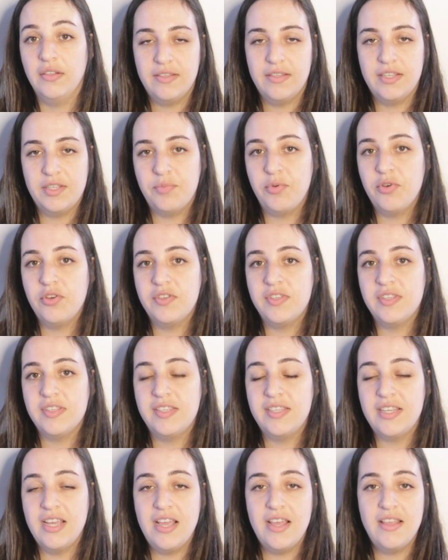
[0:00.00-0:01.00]
This person
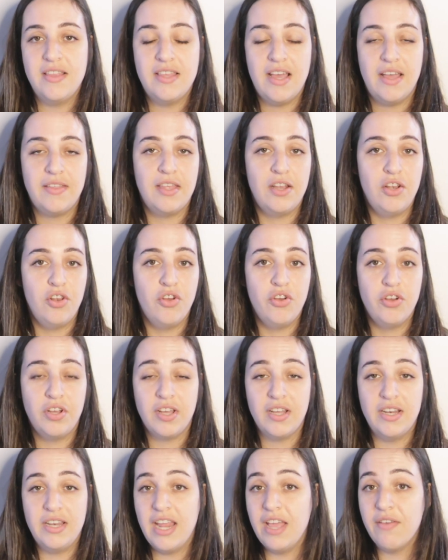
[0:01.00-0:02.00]
said that the
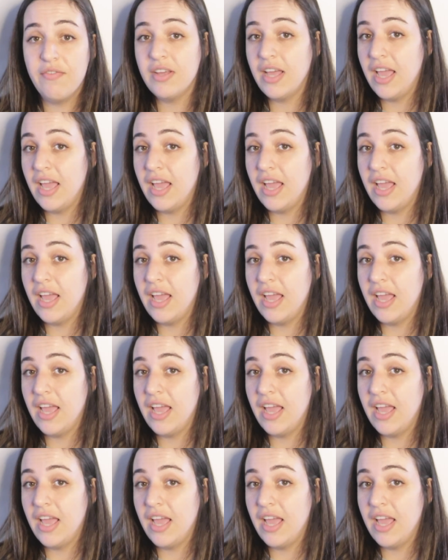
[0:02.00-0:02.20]
lurker never